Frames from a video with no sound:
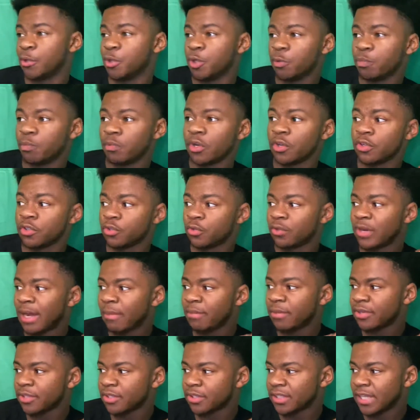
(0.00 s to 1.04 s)
Most
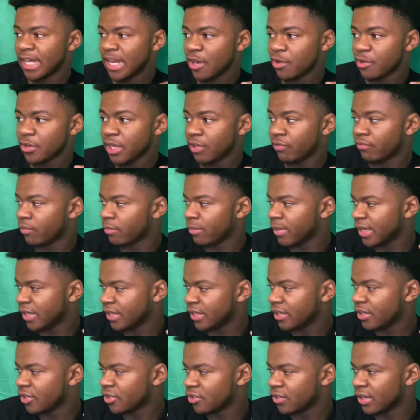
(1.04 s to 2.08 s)
rappers, they don't even make
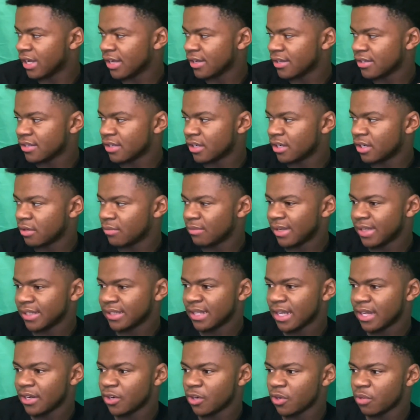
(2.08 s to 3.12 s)
diss tracks um, like
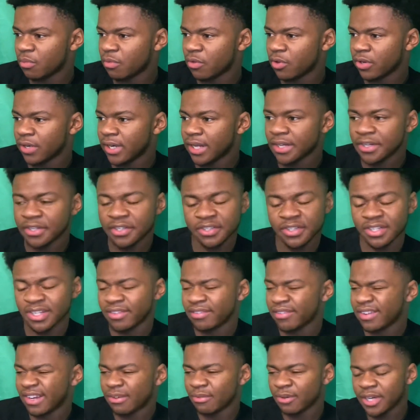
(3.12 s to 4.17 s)
that no more. They just leave
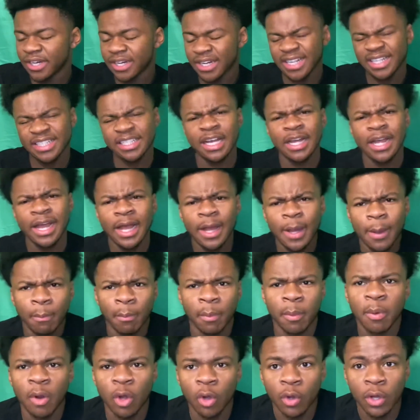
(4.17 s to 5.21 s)
it at what it is. But,
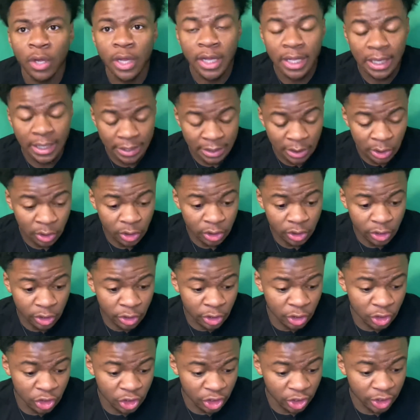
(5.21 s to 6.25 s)
bro,
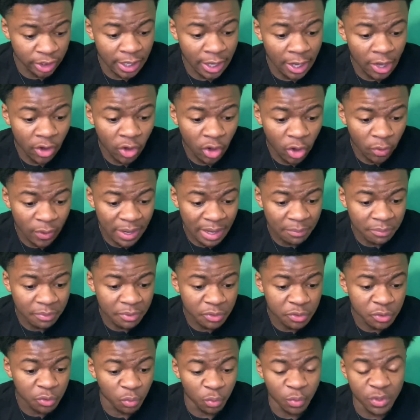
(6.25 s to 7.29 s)
the Chicago
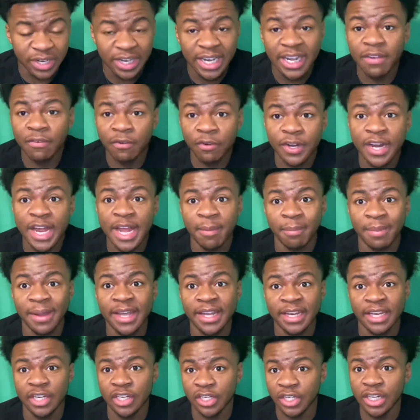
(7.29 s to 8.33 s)
rappers, whenever they made
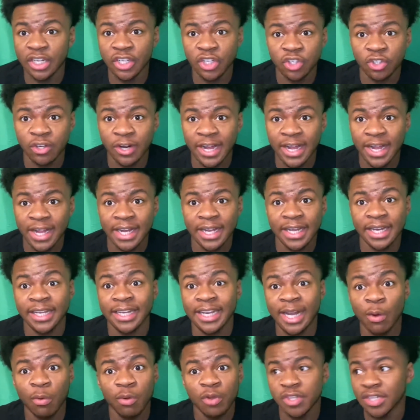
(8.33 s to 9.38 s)
a diss track,
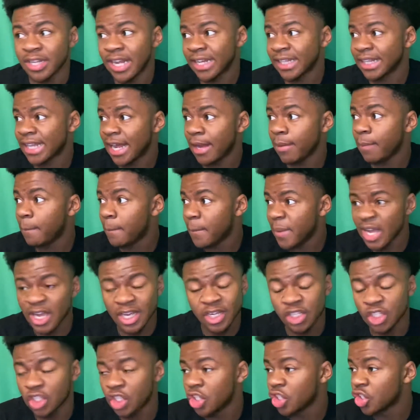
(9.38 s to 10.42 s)
that was like their
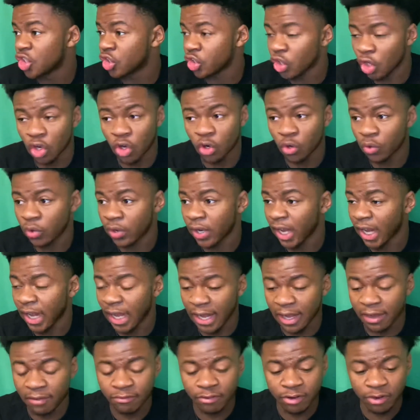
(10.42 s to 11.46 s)
best song
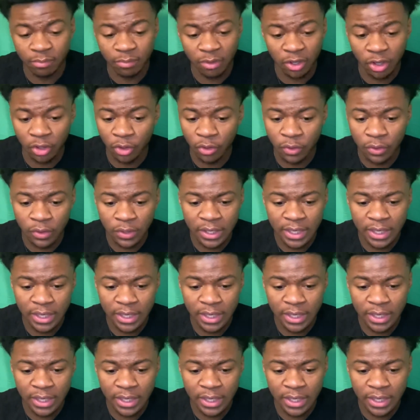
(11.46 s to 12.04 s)
ever, bro.